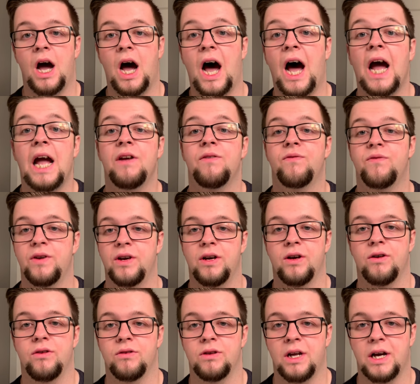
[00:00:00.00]
I
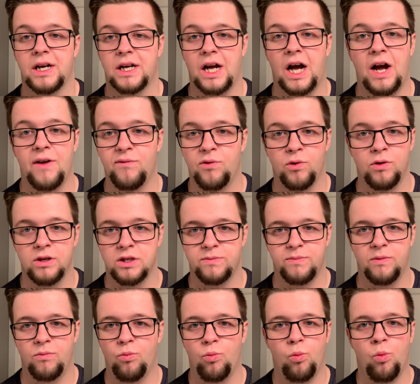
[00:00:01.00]
feel like I've always
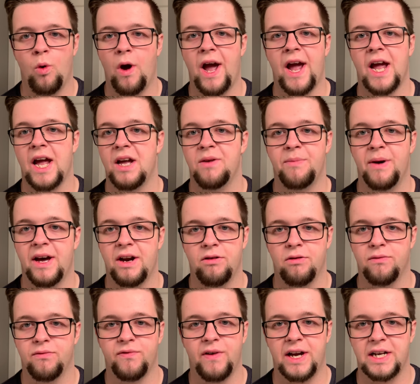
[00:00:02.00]
been way better
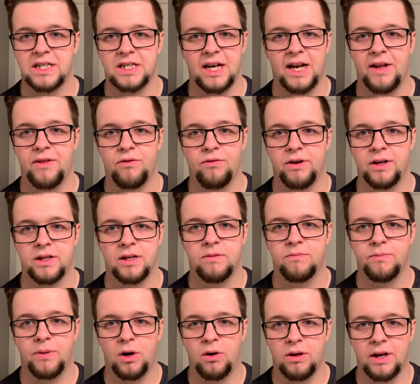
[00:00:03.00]
at face lathering than
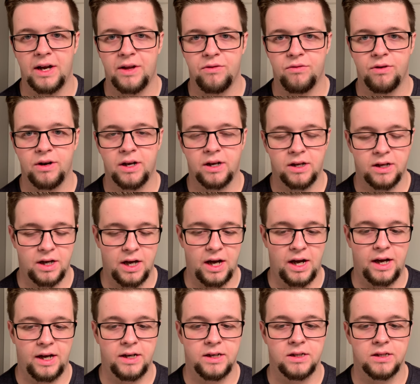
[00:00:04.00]
bowl lathering,
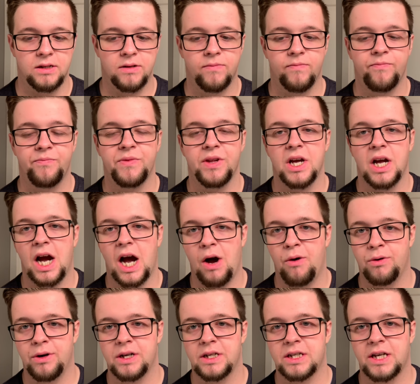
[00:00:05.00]
and I
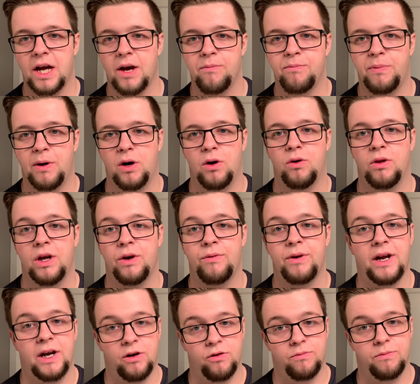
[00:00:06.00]
wanted to get a bowl that
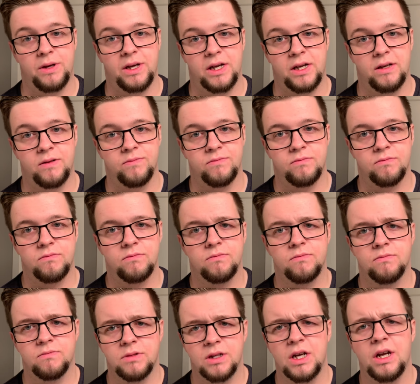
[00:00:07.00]
would help me,
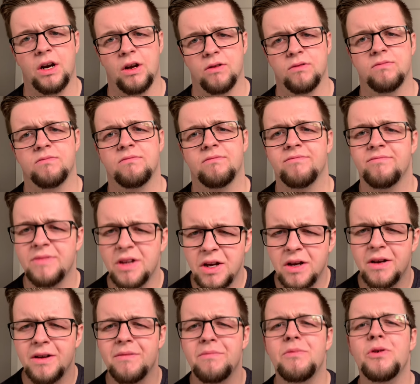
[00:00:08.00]
you know,
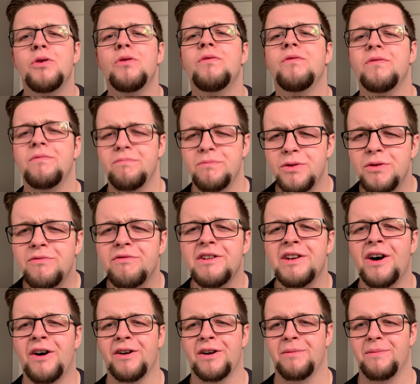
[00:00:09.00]
move
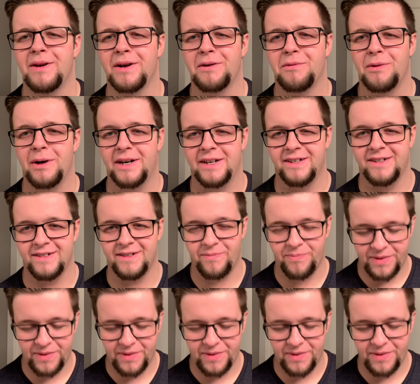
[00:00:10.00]
along a bit quicker.